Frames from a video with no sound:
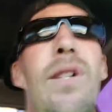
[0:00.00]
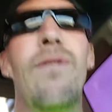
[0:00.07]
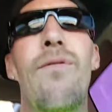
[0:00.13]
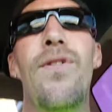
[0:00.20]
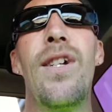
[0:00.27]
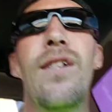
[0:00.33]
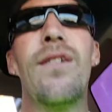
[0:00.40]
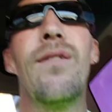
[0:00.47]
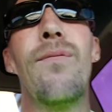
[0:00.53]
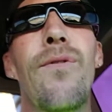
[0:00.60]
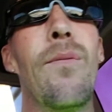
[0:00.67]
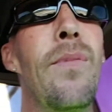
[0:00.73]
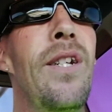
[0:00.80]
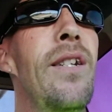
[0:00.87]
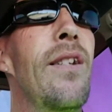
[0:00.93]
invented for
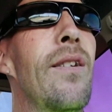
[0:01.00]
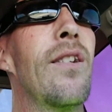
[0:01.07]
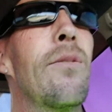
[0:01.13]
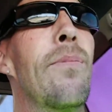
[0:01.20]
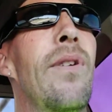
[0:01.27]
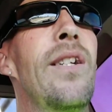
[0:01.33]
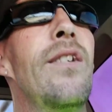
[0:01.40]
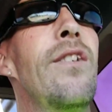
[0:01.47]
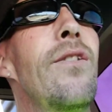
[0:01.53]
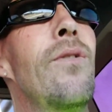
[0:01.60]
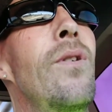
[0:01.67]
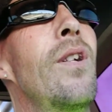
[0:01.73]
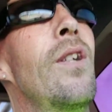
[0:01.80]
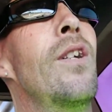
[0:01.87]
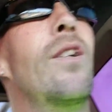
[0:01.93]
me to explain to you,
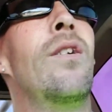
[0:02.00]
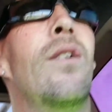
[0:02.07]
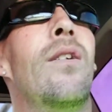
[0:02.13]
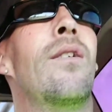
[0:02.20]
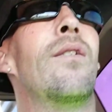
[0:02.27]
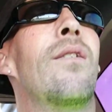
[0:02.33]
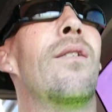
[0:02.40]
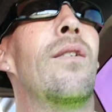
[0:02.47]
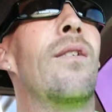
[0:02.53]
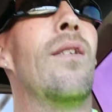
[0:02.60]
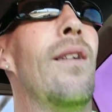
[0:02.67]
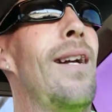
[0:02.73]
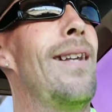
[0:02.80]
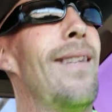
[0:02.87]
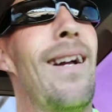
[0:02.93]

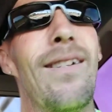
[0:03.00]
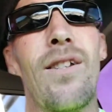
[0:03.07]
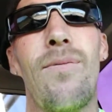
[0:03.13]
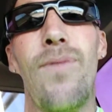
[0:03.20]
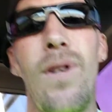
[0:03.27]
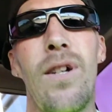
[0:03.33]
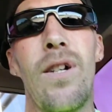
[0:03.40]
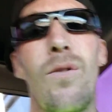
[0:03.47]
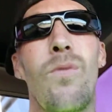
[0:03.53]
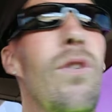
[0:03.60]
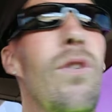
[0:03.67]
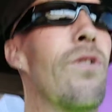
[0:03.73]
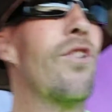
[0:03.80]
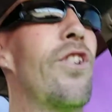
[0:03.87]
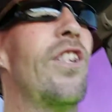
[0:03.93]
and that's fucking
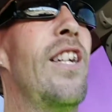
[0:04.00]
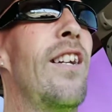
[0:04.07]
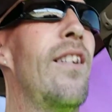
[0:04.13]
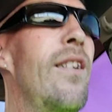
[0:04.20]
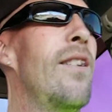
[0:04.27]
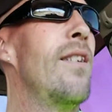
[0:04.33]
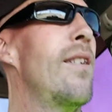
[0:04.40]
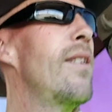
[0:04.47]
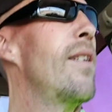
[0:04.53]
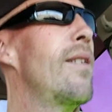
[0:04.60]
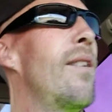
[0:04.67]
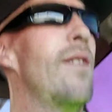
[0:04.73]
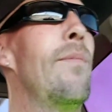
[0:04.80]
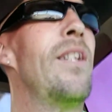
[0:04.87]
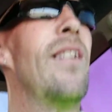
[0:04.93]
shit.
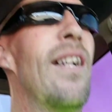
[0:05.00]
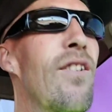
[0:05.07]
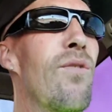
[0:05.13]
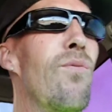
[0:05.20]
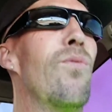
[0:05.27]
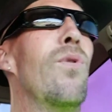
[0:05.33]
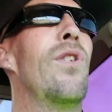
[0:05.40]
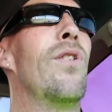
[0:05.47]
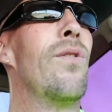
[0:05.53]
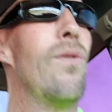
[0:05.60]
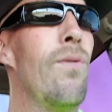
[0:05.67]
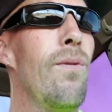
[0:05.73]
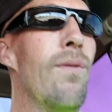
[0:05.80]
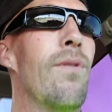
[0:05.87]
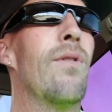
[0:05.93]
I mean, that's
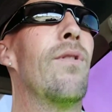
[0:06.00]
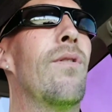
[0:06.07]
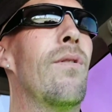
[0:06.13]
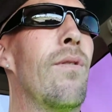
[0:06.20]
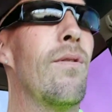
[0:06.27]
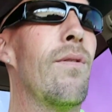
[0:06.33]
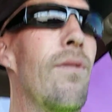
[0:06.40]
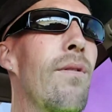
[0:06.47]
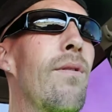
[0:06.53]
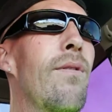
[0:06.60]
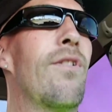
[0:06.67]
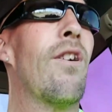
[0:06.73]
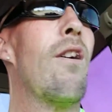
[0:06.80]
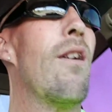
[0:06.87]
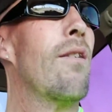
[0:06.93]
real
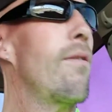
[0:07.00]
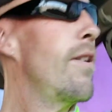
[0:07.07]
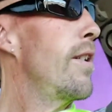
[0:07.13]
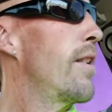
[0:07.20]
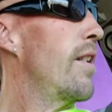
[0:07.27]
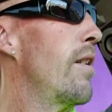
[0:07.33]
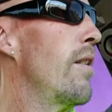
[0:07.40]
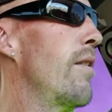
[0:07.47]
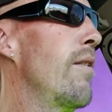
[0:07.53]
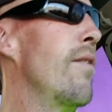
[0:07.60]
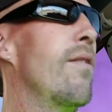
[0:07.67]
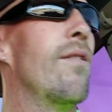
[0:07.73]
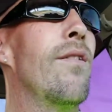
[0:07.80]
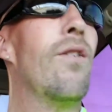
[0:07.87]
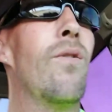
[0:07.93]
talk right there.
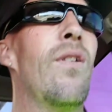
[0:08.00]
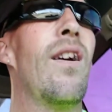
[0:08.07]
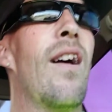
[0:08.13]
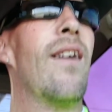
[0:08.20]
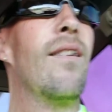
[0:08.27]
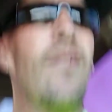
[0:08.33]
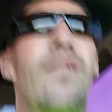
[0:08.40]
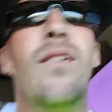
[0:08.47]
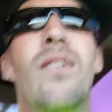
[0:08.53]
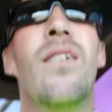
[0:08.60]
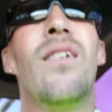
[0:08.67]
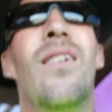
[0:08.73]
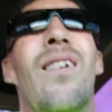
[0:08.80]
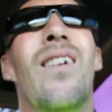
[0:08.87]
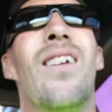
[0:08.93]
Know that.
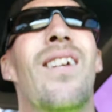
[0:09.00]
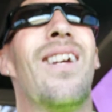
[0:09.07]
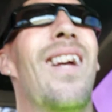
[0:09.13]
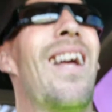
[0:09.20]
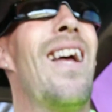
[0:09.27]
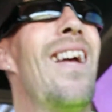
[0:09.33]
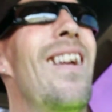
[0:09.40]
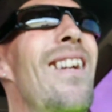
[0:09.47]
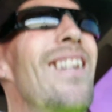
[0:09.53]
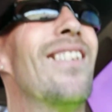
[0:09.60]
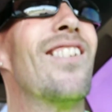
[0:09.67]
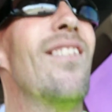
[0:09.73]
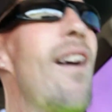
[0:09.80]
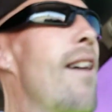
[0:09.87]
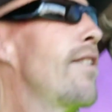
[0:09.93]
It's
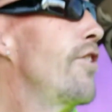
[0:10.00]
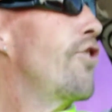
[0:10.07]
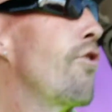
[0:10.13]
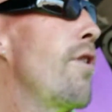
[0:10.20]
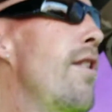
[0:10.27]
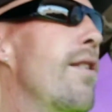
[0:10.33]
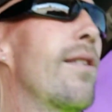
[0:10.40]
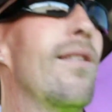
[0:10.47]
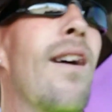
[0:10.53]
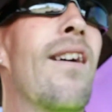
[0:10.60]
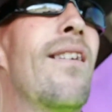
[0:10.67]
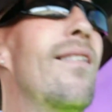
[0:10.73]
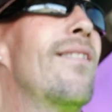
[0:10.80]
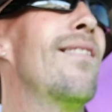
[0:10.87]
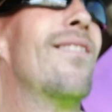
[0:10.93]
not a drug.
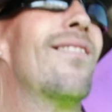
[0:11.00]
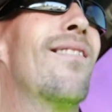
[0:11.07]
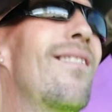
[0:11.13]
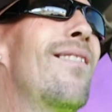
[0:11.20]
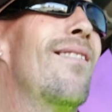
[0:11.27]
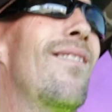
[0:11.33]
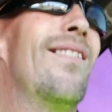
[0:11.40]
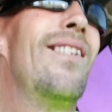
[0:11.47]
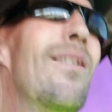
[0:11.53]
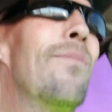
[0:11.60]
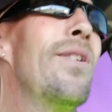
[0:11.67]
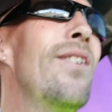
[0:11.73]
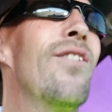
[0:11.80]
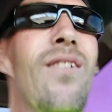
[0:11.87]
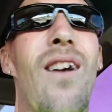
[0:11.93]
This
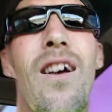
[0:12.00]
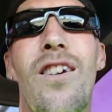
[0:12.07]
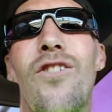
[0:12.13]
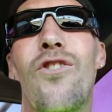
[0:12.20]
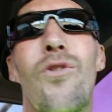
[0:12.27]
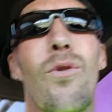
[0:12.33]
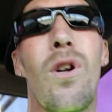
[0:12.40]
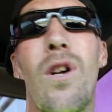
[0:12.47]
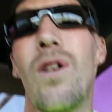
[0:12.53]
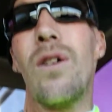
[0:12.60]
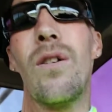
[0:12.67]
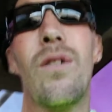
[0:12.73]
DMT is not a drug.